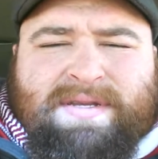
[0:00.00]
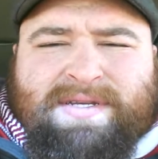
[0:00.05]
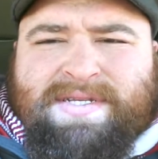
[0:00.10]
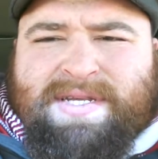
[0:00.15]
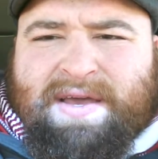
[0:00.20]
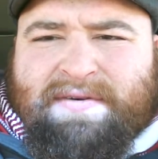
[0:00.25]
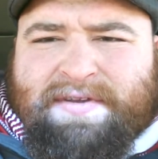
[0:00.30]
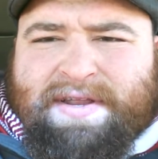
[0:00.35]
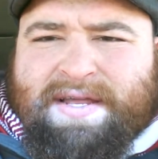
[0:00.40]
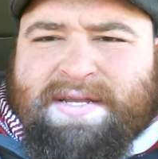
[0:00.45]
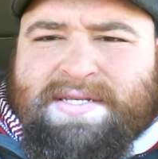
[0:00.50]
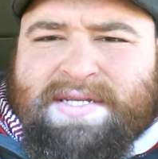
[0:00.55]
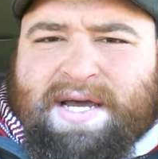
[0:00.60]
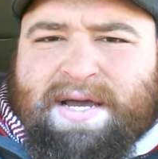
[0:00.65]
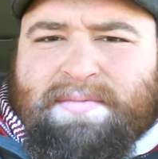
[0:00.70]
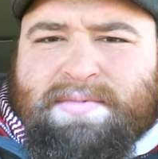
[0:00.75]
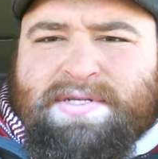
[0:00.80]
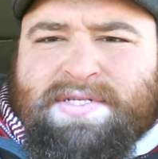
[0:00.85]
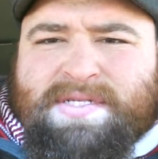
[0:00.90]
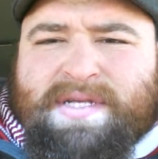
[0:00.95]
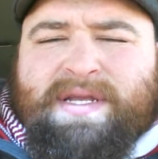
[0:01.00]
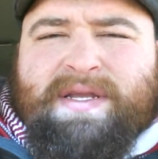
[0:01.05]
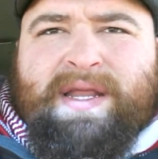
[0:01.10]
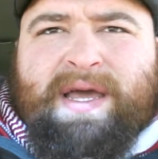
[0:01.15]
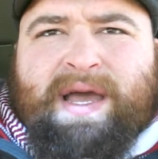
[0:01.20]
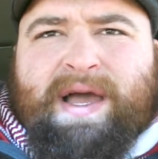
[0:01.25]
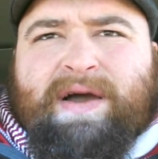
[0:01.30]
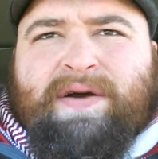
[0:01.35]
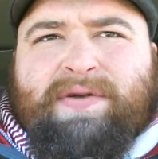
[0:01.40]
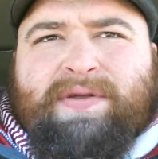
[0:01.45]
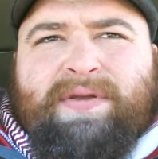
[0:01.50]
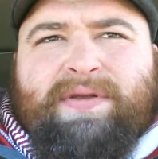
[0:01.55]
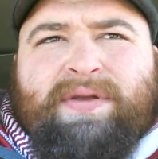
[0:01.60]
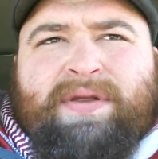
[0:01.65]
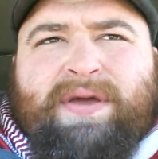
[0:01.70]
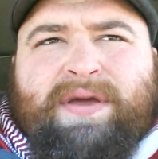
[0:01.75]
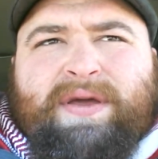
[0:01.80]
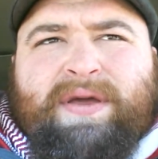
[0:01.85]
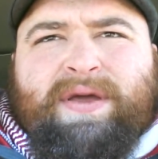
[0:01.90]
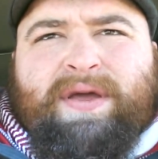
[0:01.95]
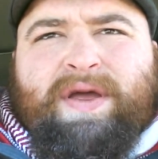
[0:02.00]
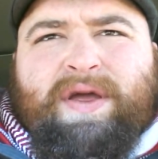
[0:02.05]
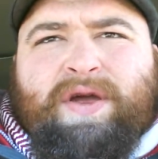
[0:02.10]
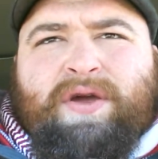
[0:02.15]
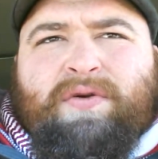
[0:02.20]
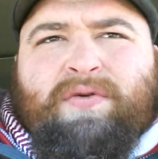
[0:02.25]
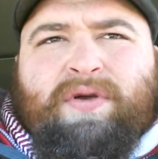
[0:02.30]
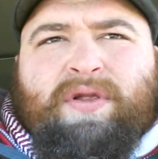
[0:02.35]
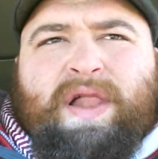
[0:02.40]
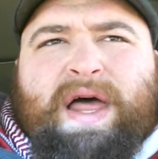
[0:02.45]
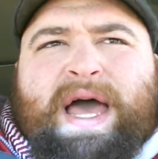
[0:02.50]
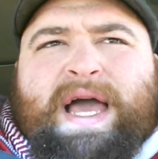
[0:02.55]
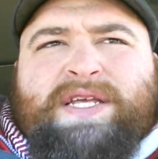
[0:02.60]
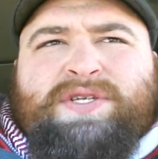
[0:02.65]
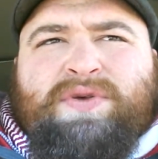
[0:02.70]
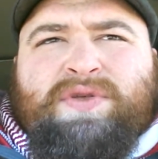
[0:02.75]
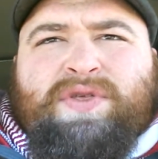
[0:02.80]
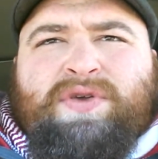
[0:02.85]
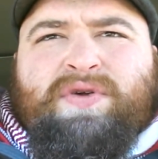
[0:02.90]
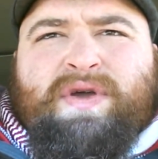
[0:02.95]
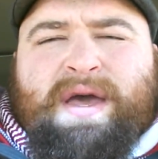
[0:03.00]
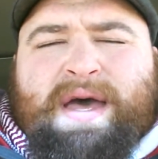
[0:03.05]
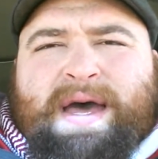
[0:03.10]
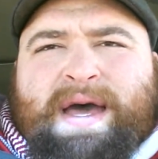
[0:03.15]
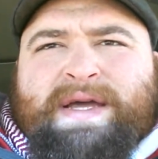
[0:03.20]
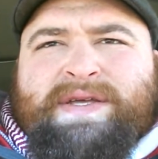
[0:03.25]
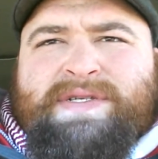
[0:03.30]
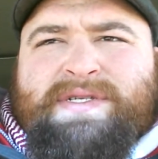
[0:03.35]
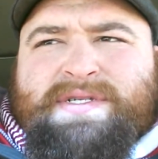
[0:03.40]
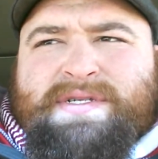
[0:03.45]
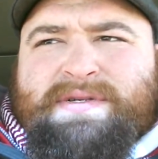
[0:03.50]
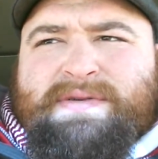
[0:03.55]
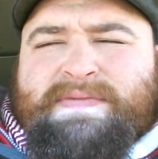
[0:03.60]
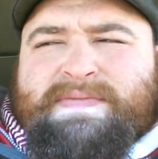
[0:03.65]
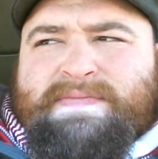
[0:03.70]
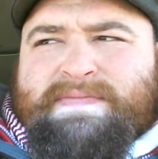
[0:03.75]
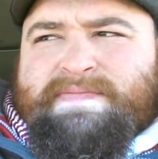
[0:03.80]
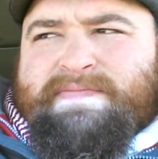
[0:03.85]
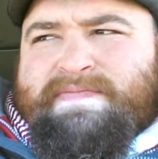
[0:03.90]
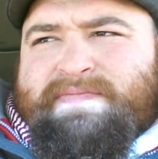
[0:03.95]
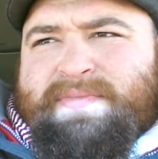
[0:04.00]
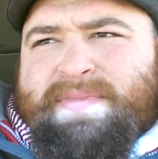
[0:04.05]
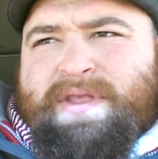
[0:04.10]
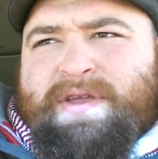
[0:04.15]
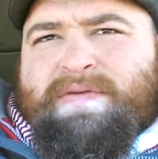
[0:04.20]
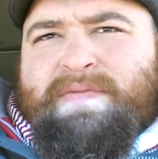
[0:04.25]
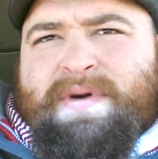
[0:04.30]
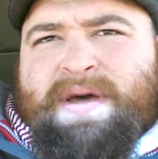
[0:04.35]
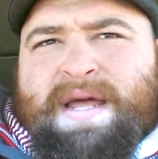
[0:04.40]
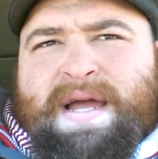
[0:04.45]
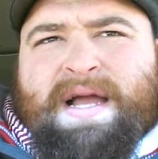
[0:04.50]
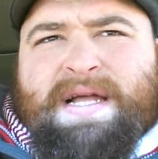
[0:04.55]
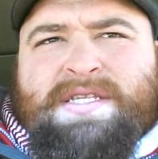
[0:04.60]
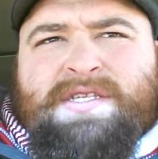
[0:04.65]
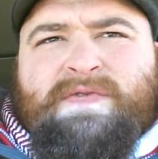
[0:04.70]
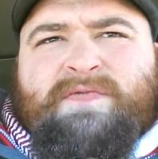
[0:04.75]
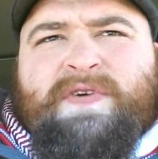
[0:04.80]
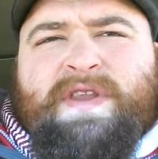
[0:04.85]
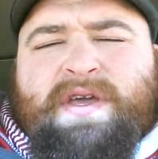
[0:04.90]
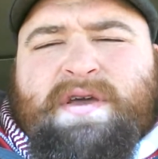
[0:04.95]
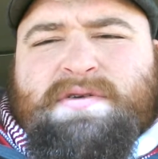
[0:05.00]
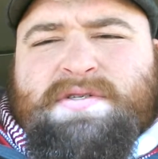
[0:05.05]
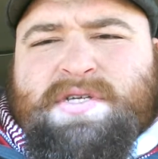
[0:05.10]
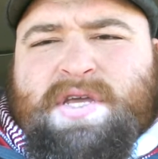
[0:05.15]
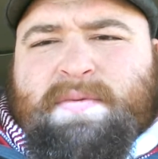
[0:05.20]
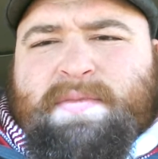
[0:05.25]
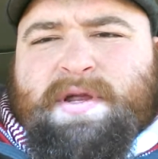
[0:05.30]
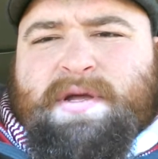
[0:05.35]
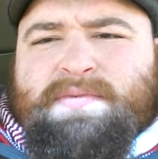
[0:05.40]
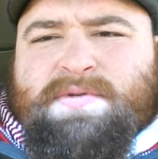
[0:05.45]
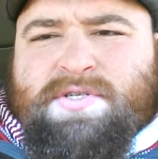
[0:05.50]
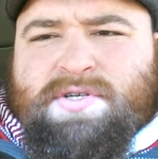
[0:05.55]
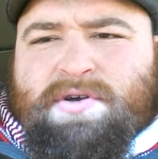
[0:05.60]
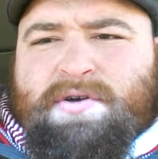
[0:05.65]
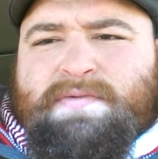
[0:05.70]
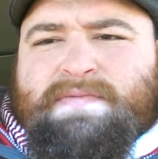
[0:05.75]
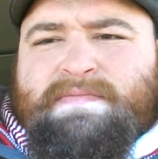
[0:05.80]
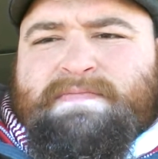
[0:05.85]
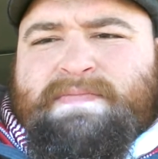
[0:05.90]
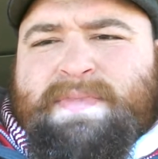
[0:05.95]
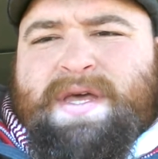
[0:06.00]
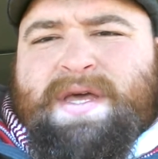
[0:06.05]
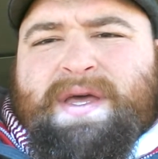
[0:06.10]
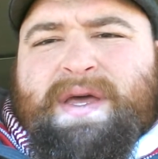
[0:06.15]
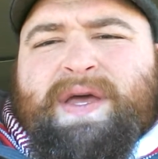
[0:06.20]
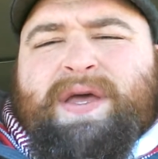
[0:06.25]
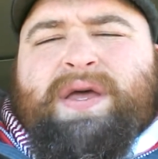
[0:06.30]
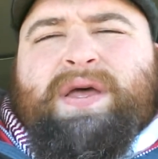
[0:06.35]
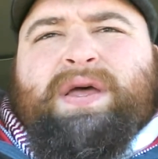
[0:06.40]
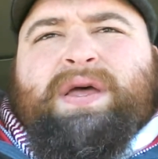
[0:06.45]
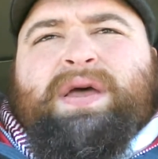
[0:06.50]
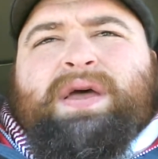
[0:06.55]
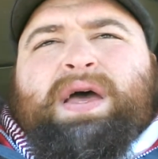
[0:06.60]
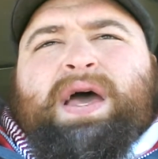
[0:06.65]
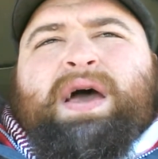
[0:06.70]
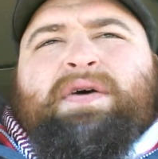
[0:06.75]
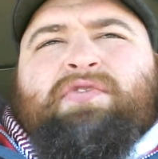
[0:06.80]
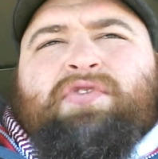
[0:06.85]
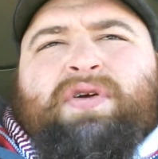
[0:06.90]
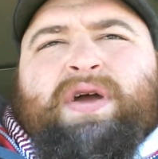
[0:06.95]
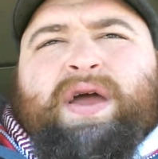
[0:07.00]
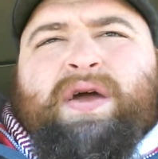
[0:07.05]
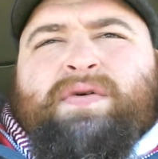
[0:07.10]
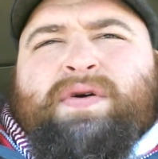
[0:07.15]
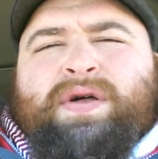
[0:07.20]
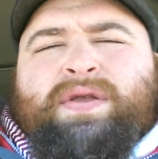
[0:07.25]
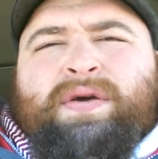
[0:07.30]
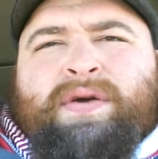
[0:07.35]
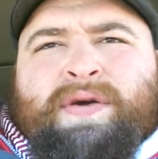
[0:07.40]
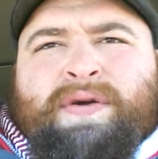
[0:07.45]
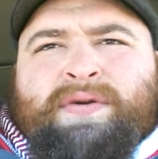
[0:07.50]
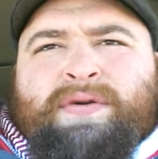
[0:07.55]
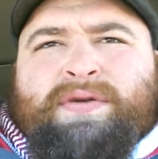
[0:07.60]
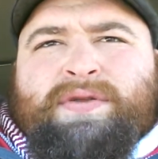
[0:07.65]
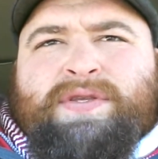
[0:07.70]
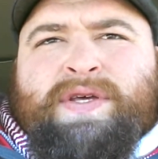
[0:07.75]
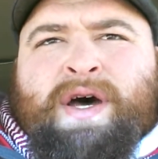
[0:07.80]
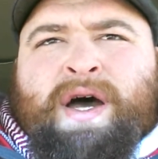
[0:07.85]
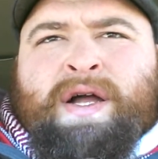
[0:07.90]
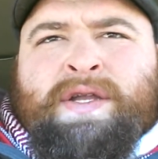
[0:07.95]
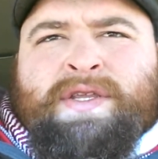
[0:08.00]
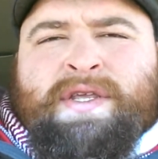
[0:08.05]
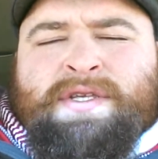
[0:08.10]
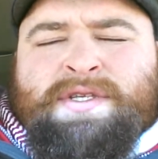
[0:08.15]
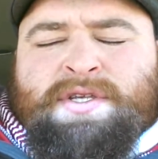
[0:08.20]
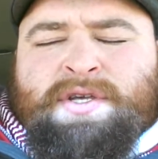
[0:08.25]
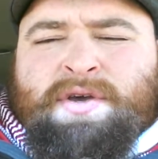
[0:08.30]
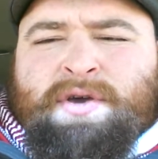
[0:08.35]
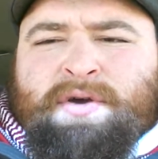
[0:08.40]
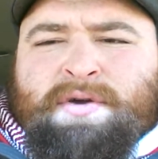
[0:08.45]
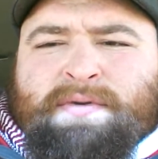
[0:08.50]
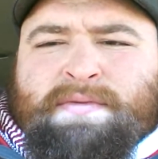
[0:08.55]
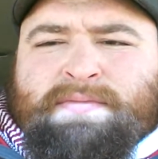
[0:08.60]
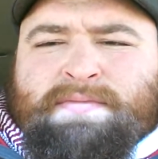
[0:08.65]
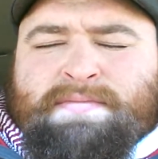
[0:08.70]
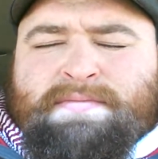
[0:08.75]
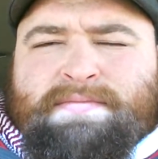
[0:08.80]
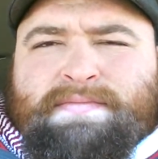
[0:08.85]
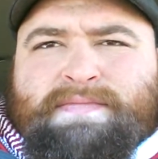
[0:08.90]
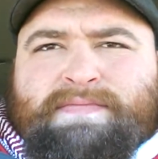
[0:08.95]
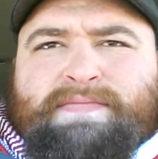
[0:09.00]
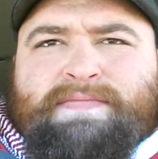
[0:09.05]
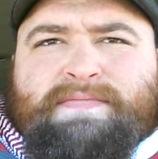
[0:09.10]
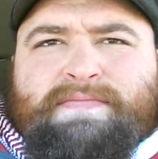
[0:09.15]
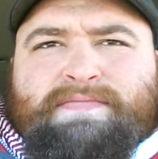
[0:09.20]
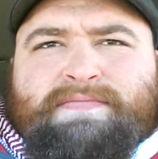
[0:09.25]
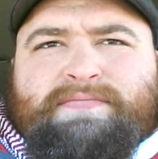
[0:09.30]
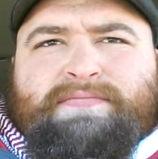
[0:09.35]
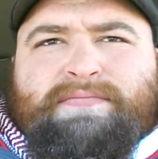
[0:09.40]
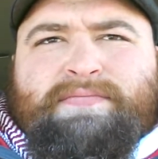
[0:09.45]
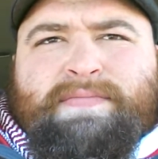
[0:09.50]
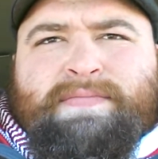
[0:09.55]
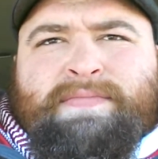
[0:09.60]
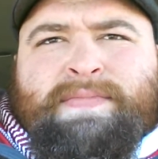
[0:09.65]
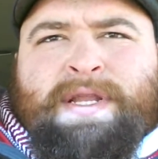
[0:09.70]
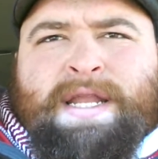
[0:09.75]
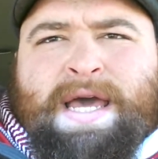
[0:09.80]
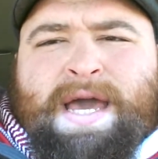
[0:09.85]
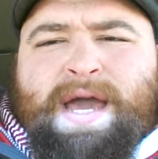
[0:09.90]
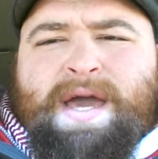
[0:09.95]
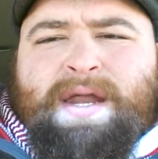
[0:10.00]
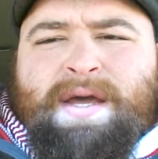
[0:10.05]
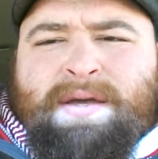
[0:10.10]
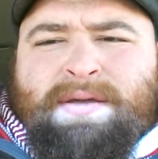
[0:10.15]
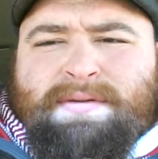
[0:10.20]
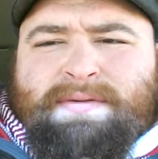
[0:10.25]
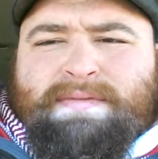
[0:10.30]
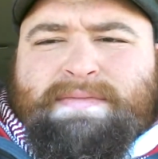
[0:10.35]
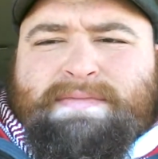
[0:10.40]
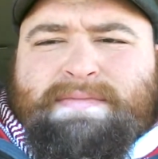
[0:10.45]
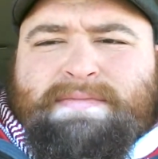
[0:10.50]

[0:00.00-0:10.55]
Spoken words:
just haven't had time to sit down and relax with you guys. But I got some videos coming up soon. Have a great one. Talk to you soon. Later.